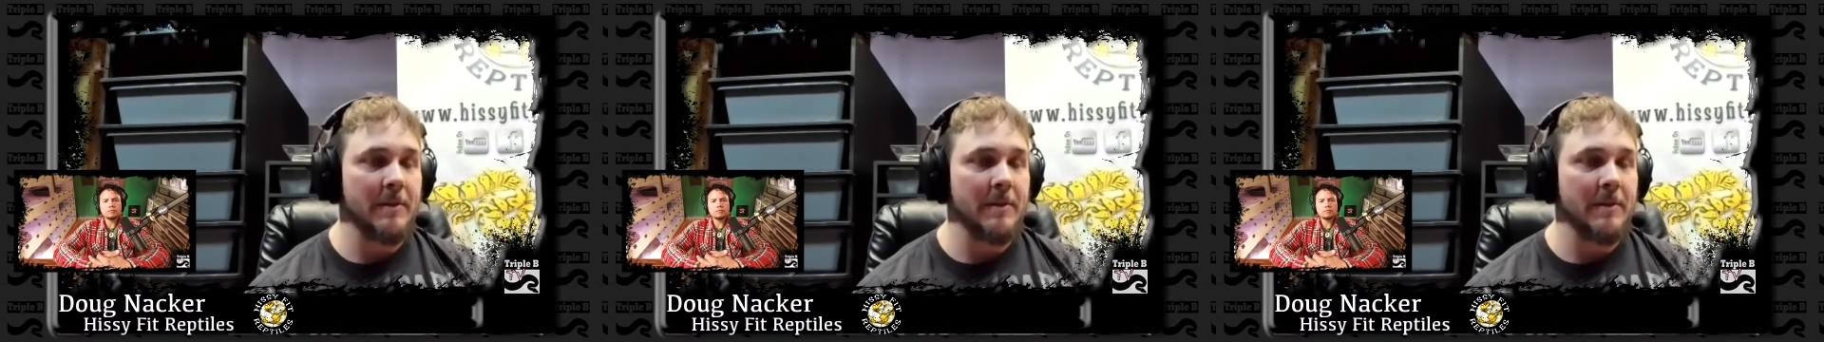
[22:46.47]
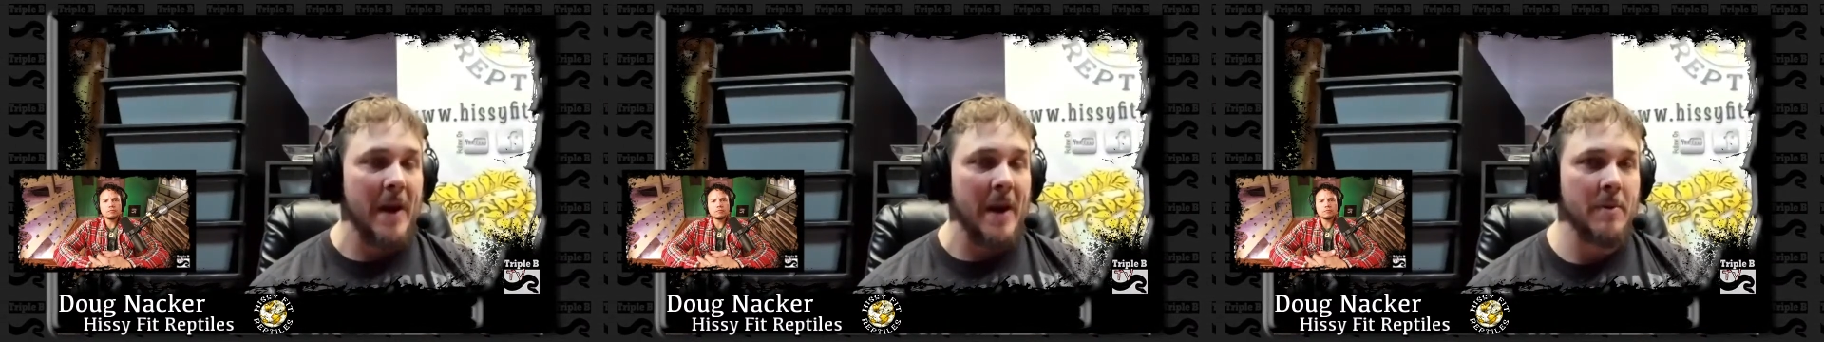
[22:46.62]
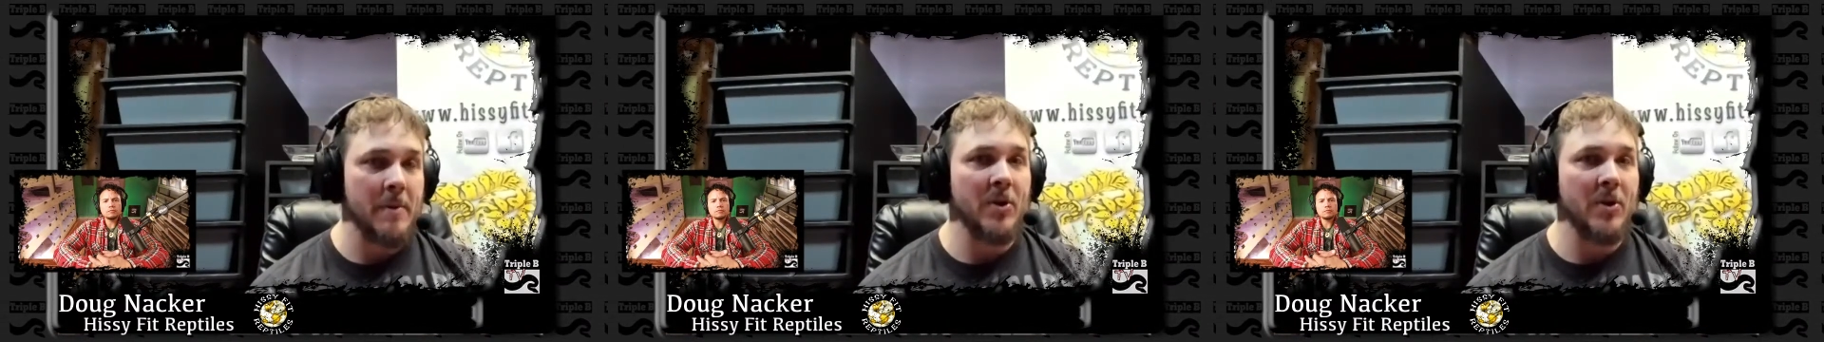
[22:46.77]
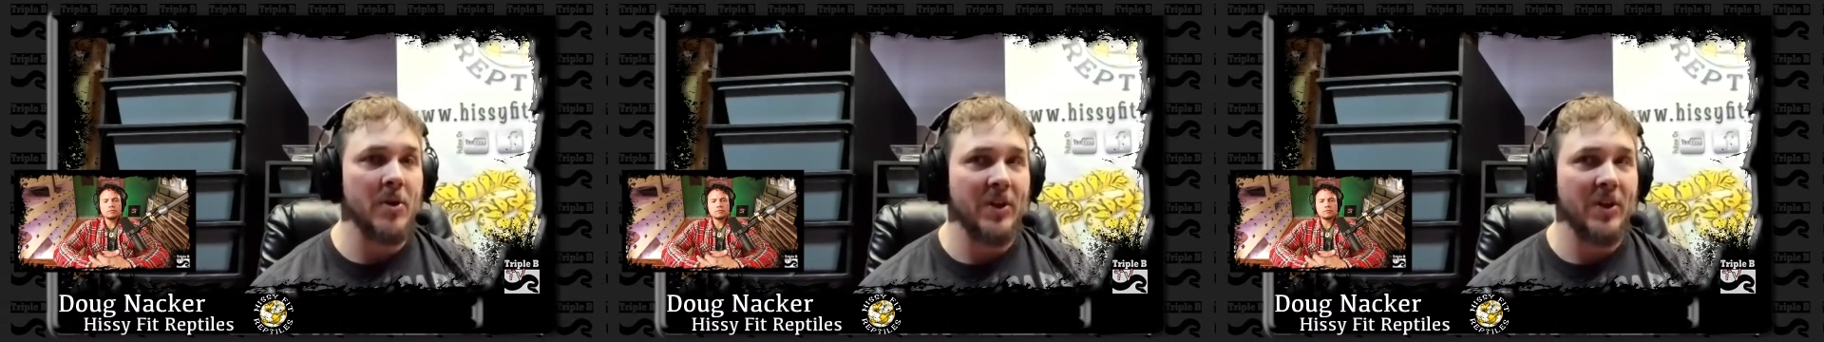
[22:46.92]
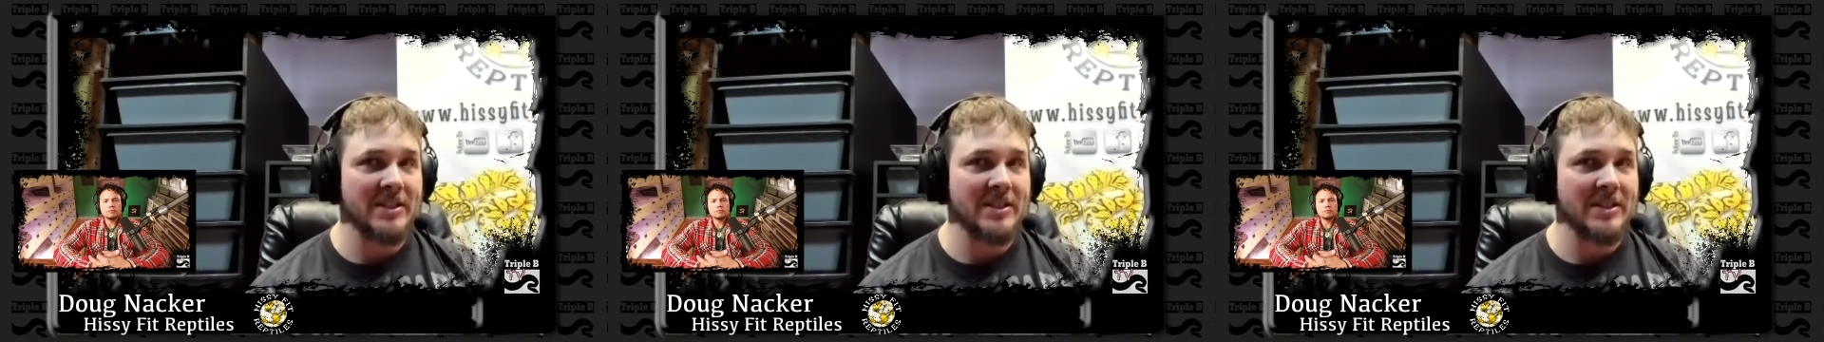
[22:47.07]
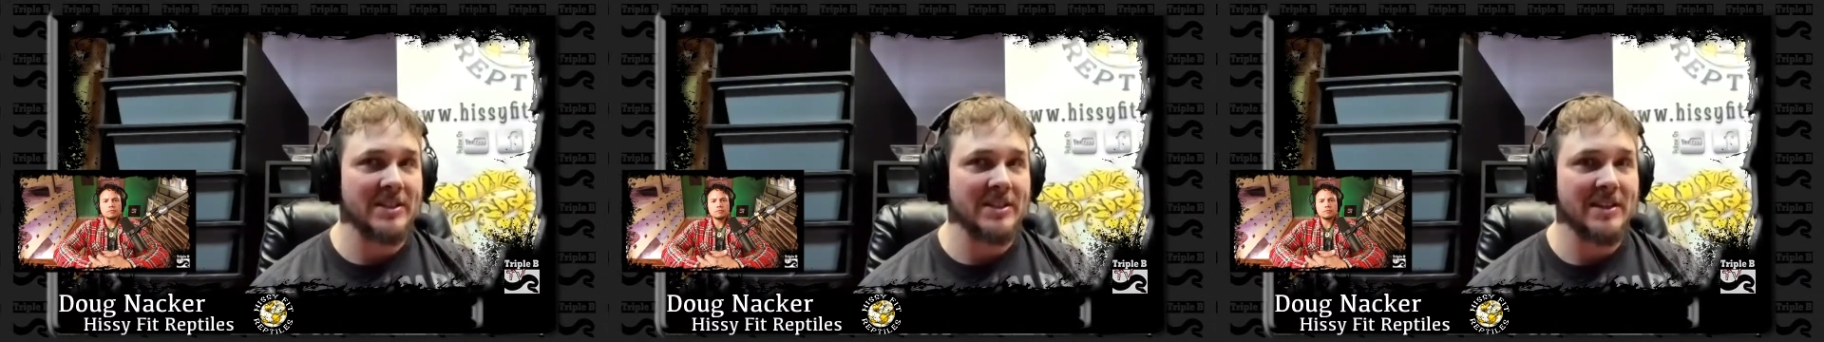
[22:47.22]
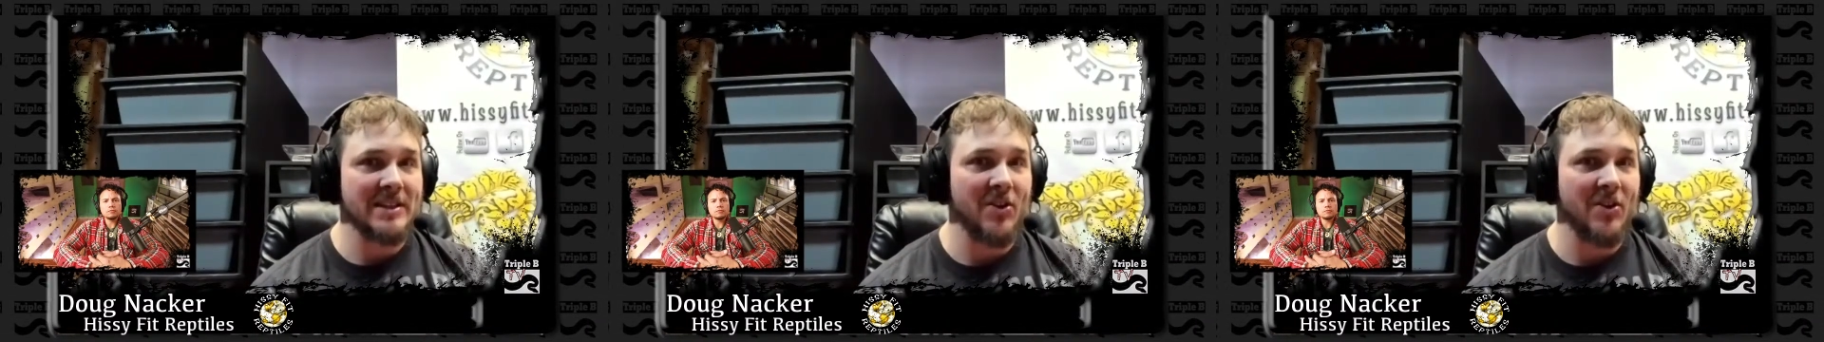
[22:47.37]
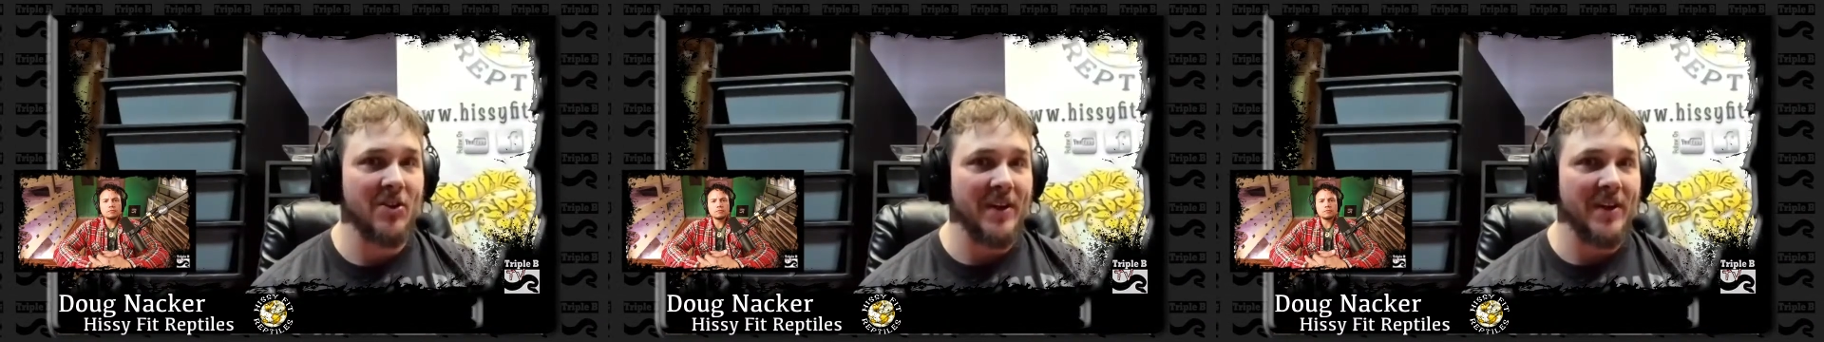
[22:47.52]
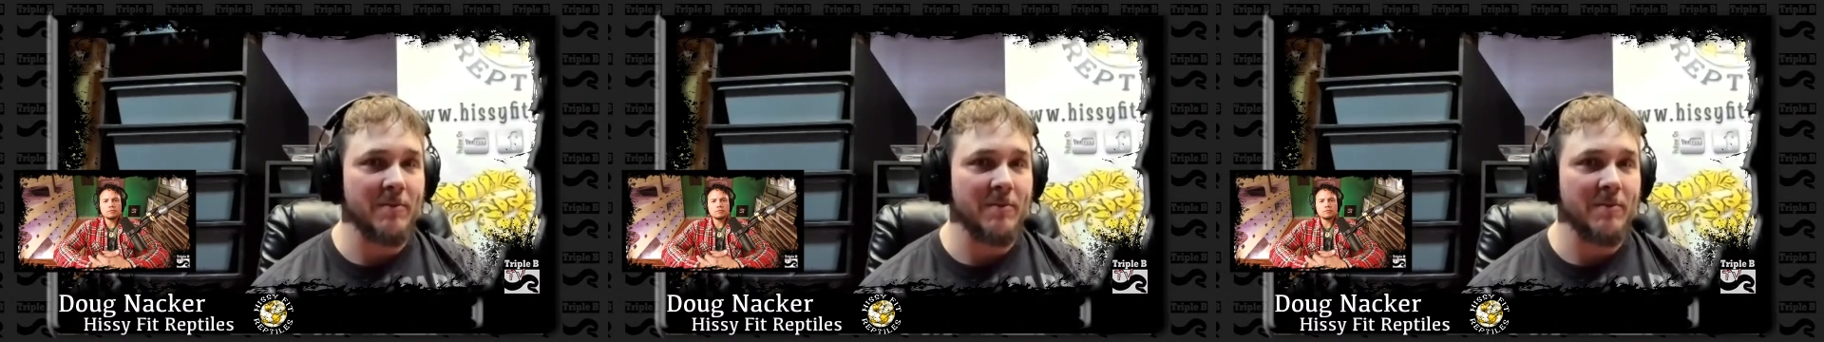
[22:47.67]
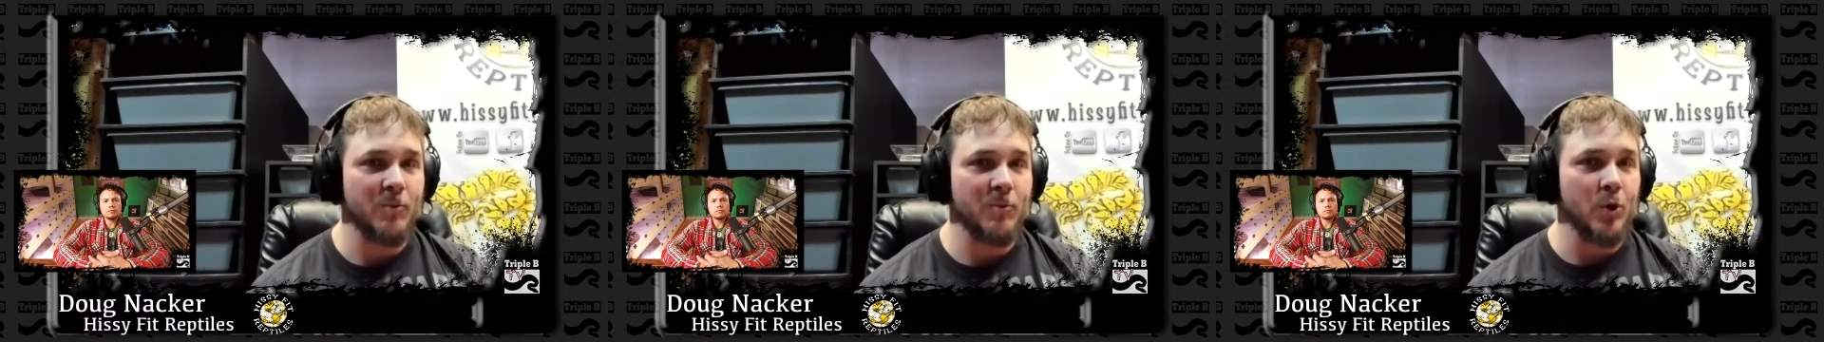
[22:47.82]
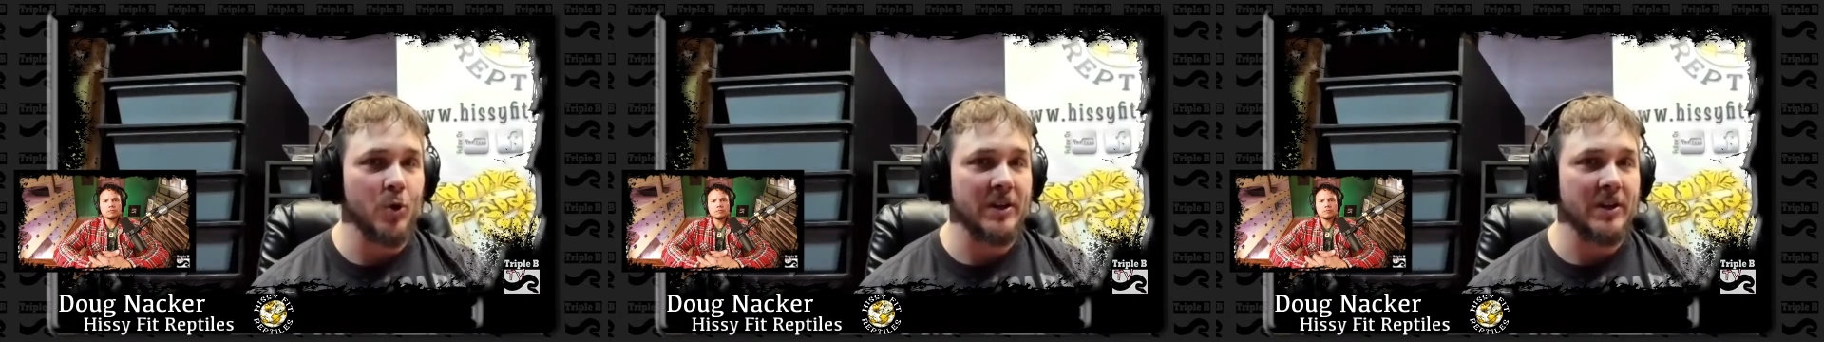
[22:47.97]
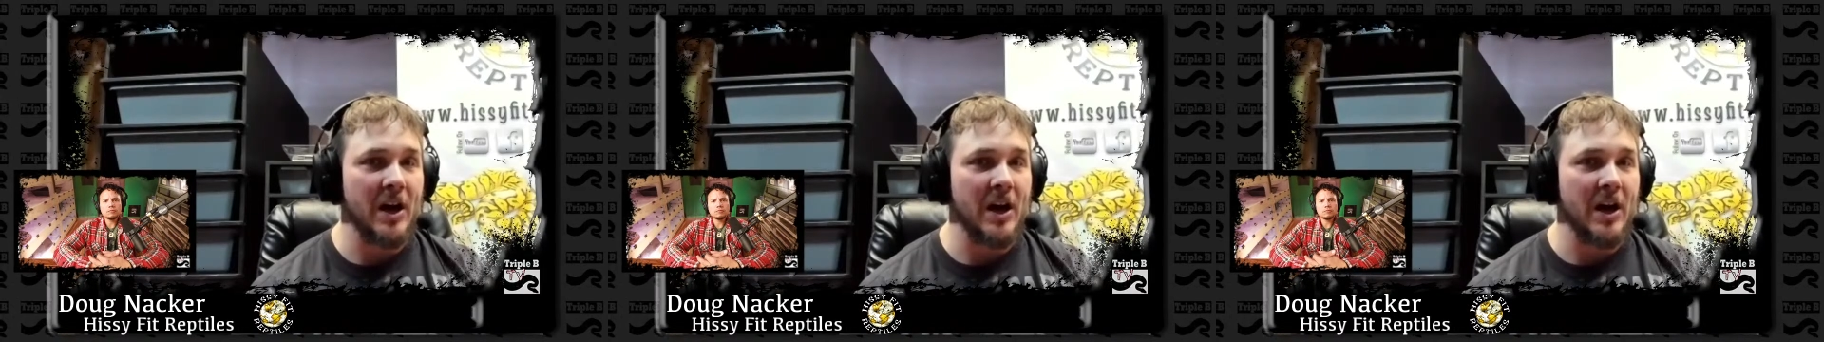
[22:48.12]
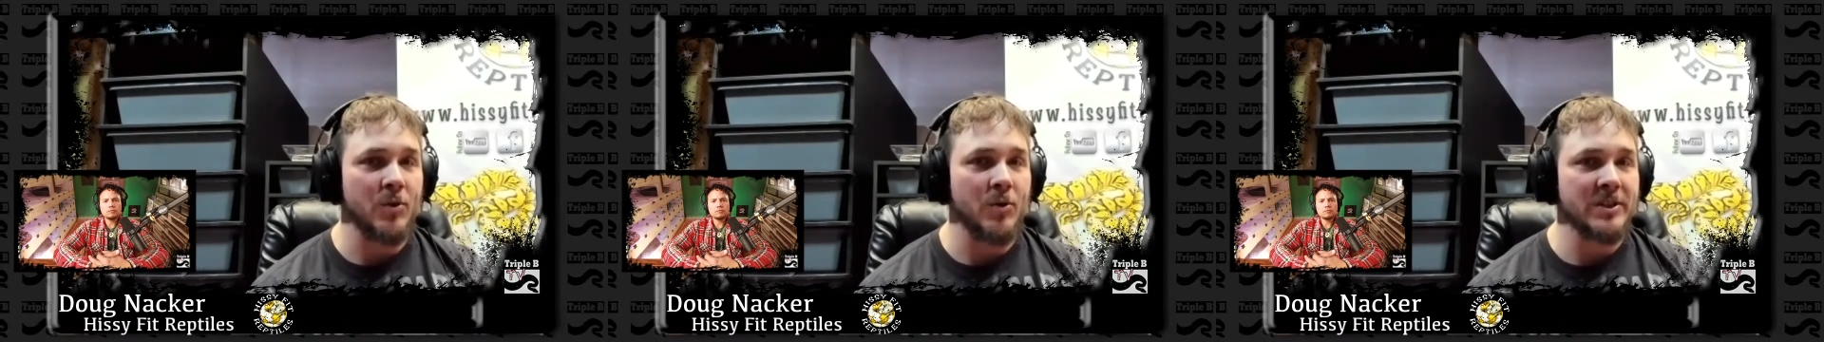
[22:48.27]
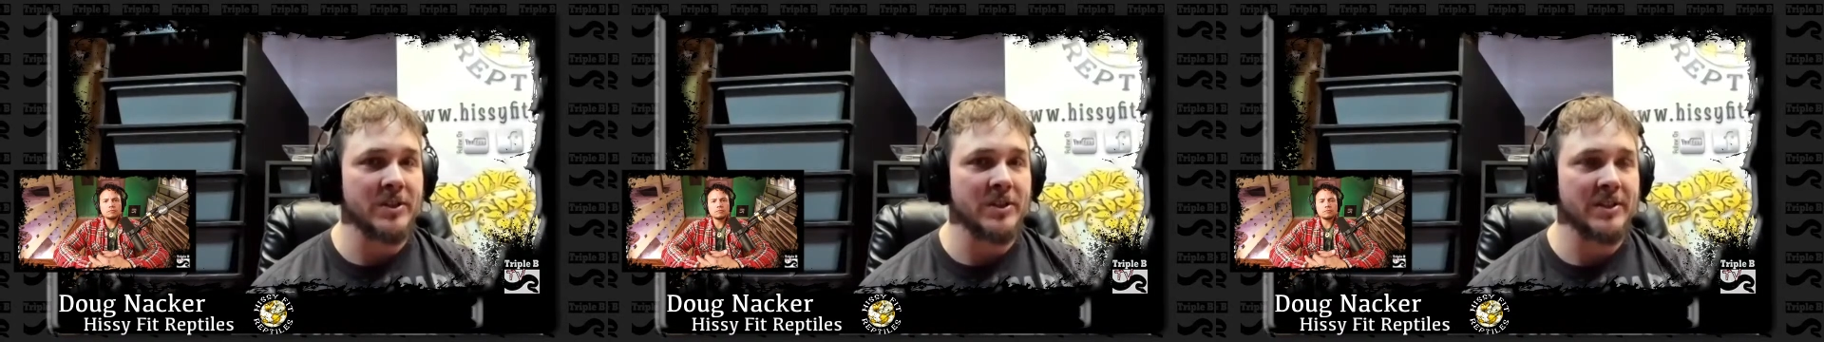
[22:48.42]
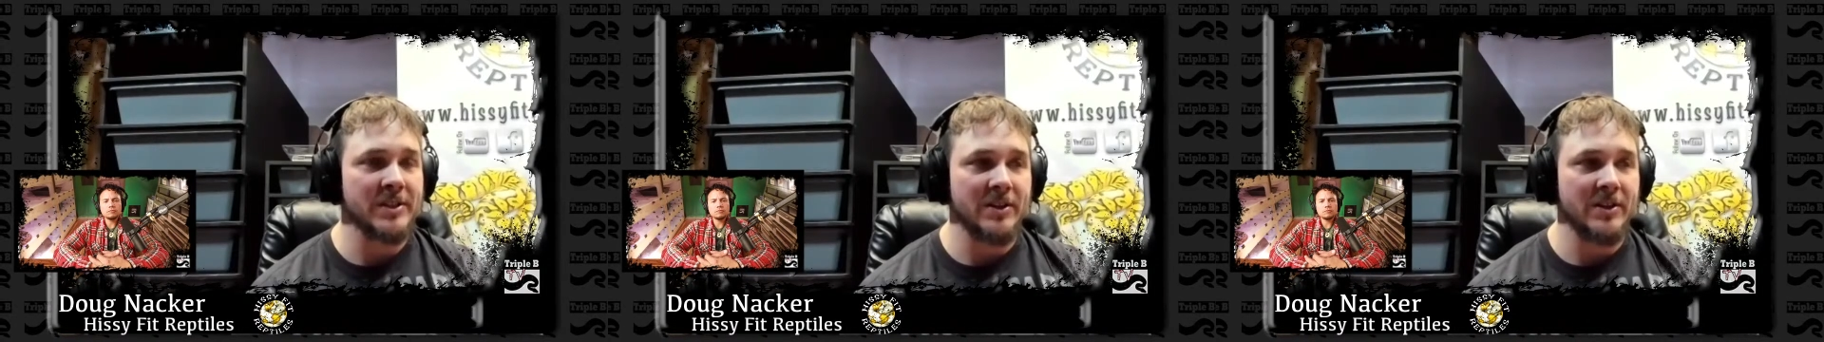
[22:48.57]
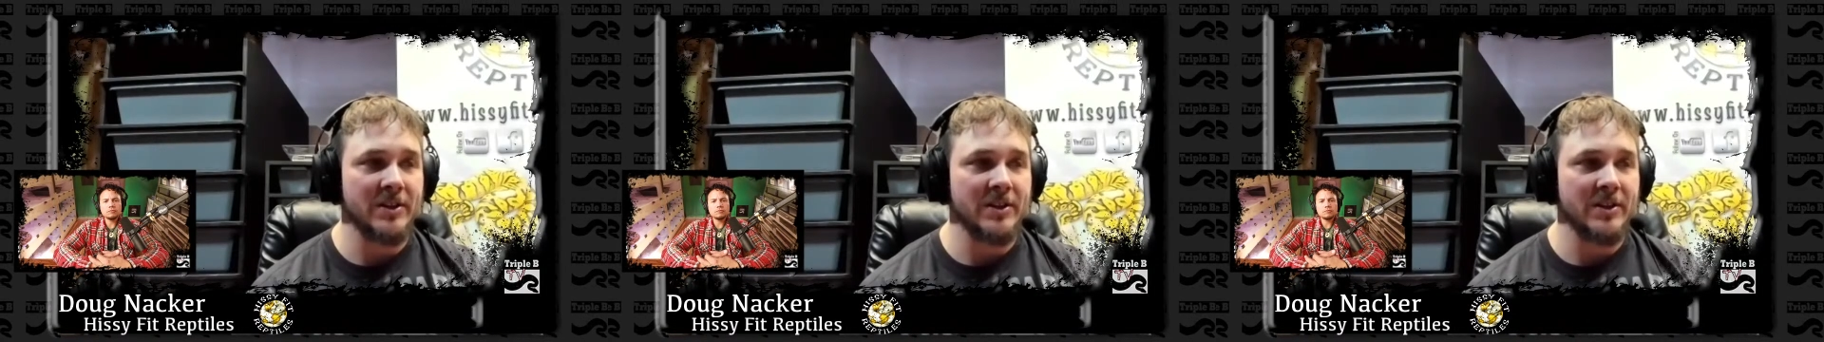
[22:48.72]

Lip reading: paper mill, that's just how they worked hours there.